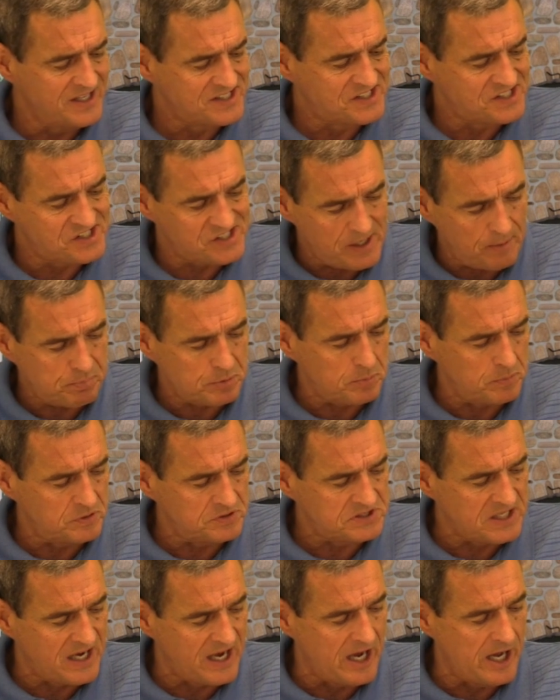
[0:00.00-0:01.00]

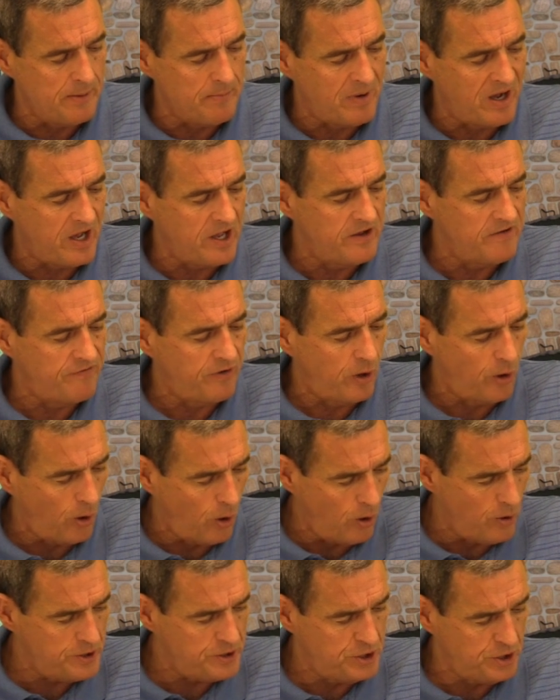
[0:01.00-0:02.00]
acceptable time I have
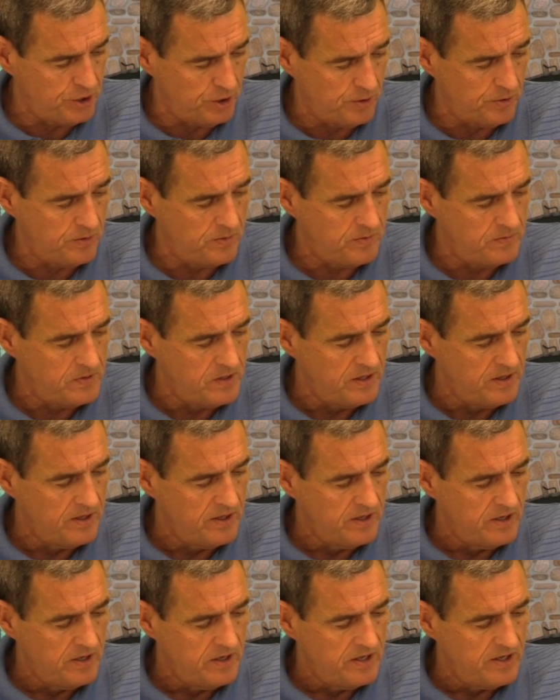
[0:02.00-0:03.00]
heard you,
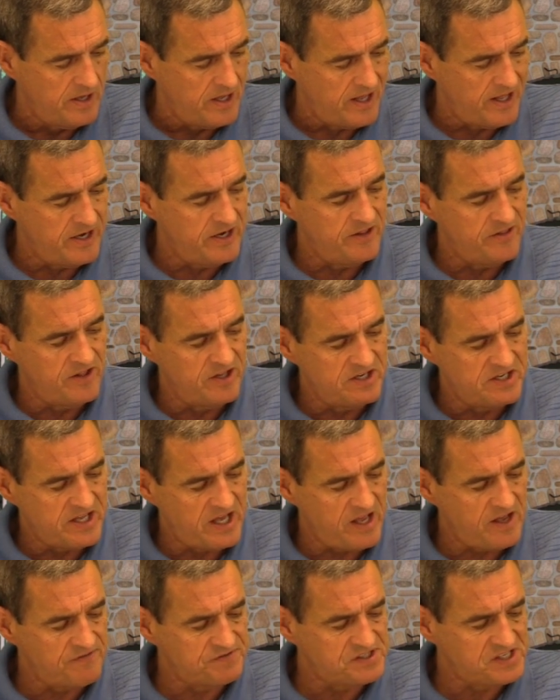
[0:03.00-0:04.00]
and in the
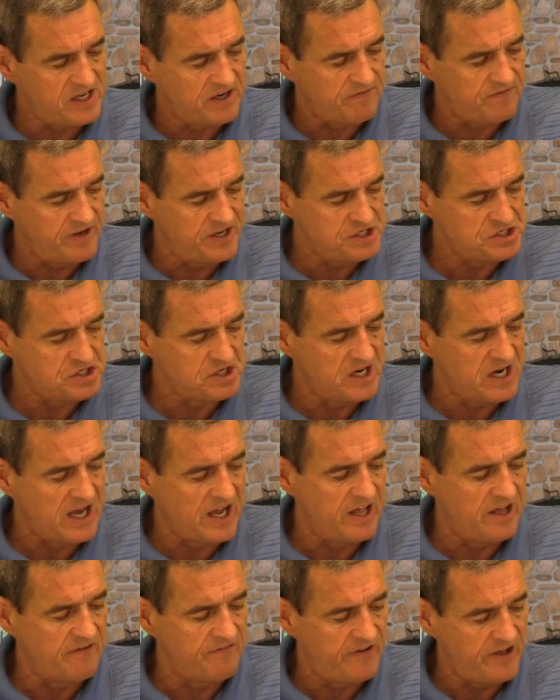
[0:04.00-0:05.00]
day of salvation
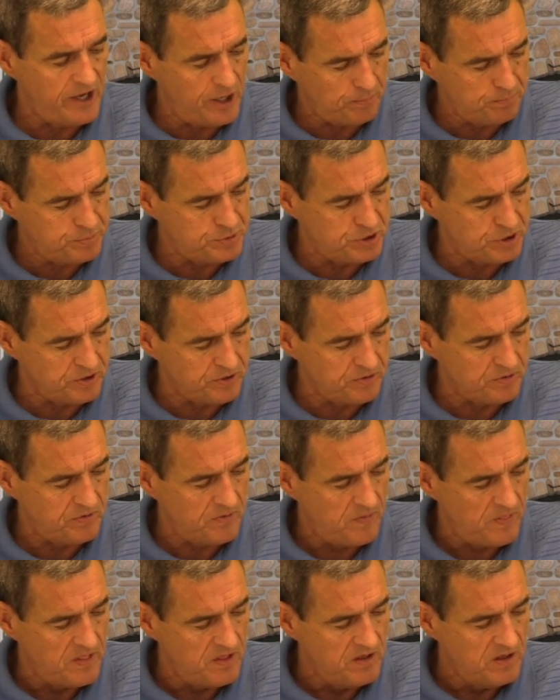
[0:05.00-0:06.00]
I have helped
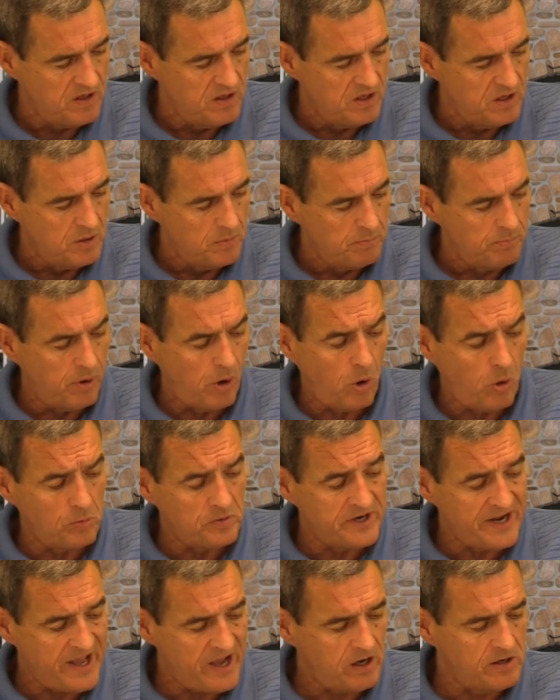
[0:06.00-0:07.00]
you.
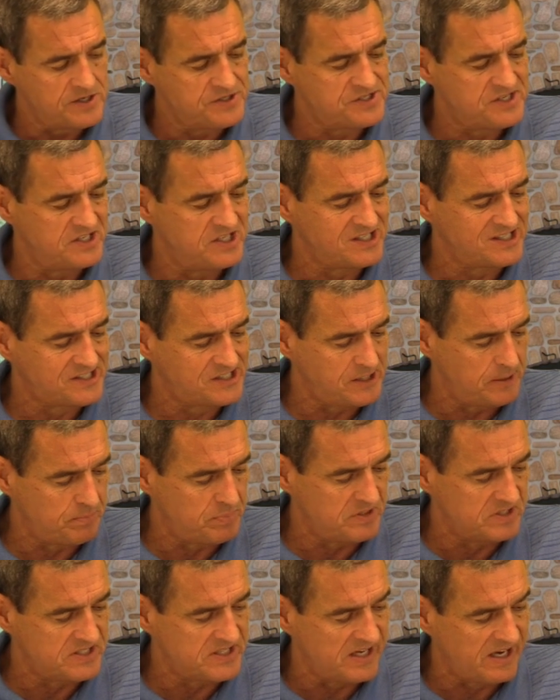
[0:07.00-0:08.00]
Behold, now is the
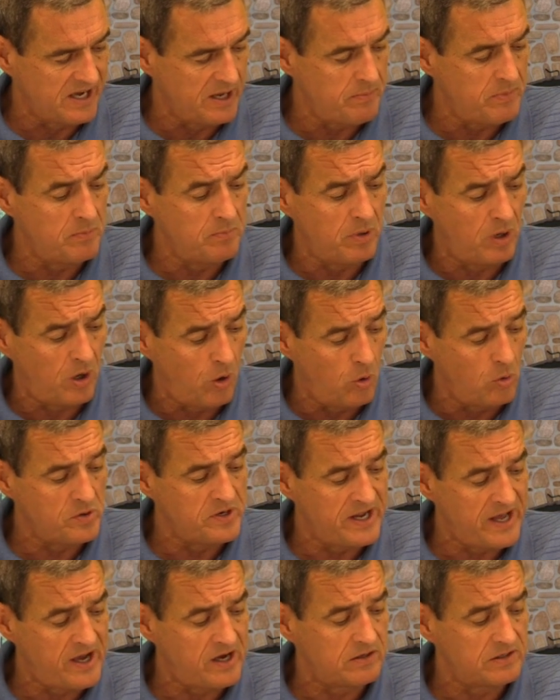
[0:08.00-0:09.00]
accepted time, and
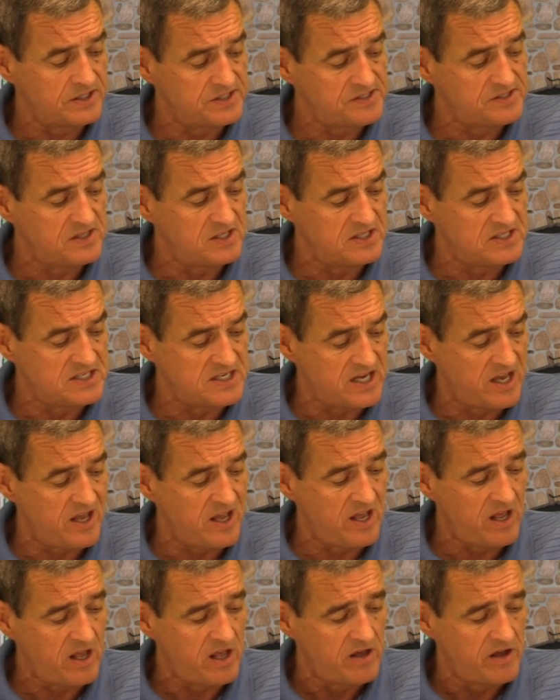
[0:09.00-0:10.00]
behold, now is the
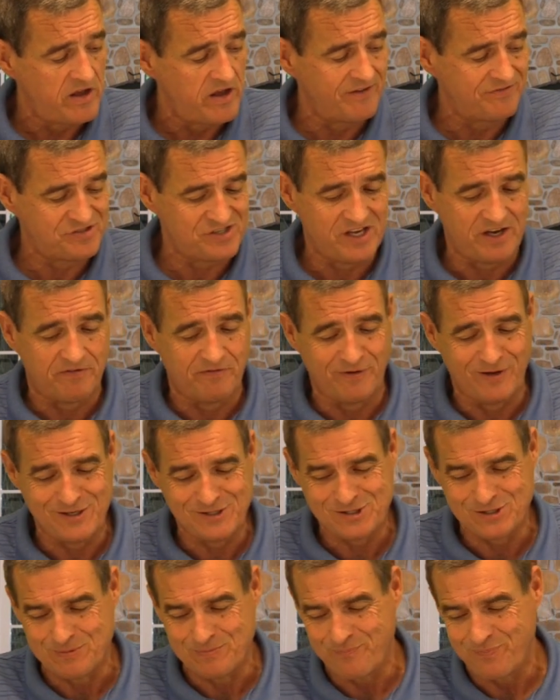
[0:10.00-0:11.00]
day of
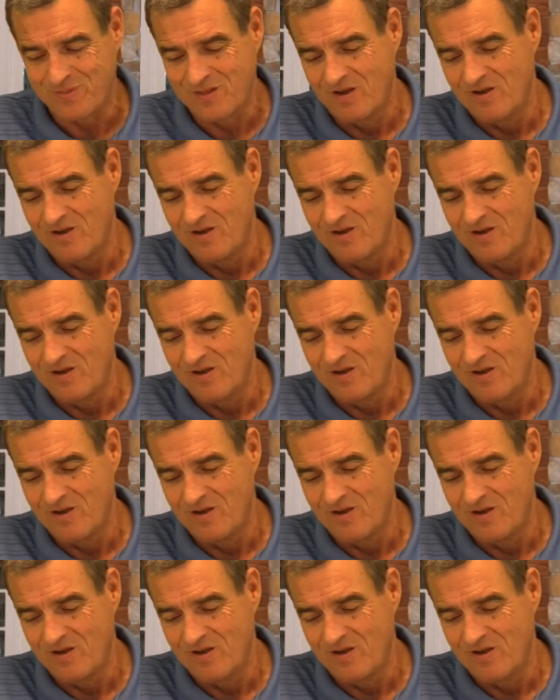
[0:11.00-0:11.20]
salvation.